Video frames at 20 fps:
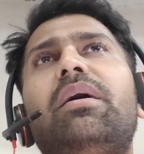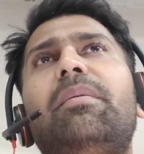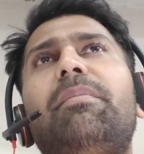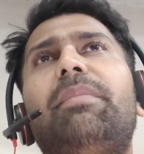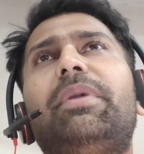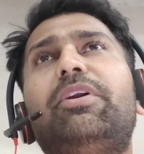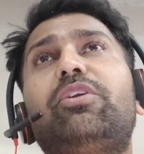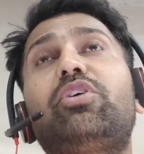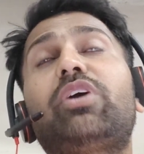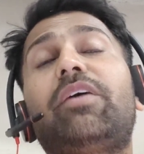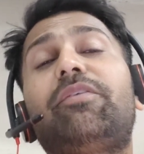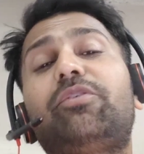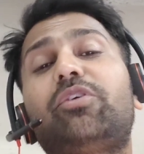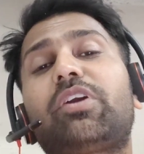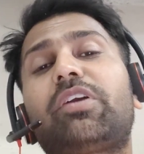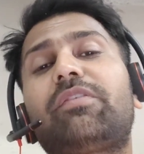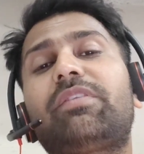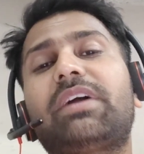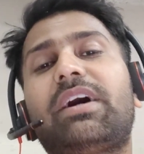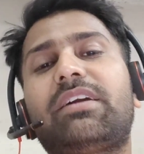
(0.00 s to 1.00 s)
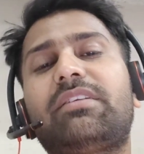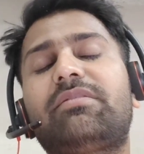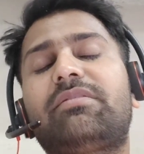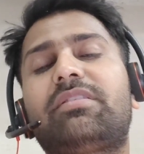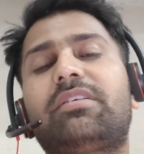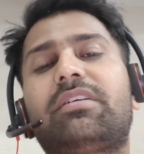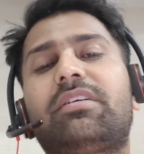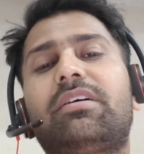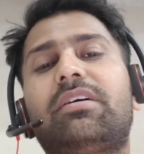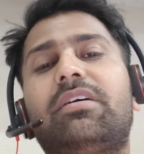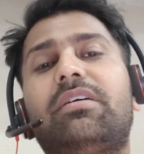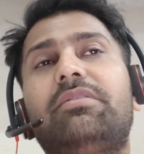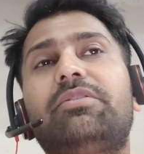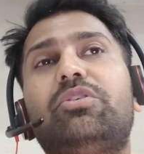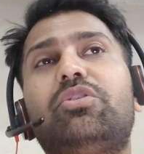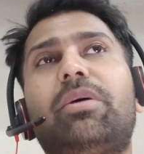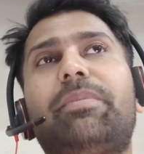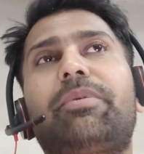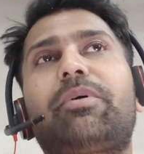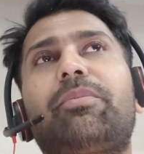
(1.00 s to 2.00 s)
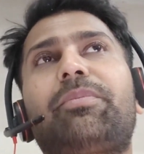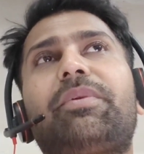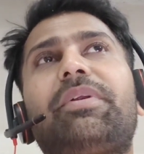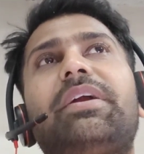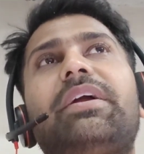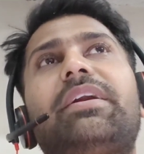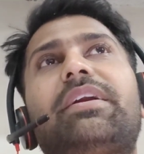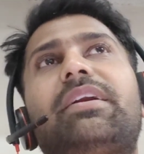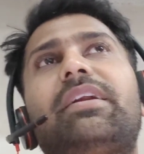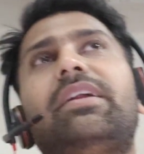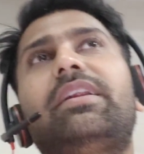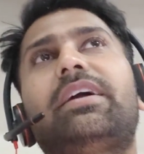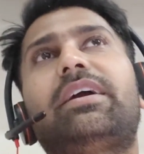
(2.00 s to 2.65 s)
but you have to give the answer appropriately,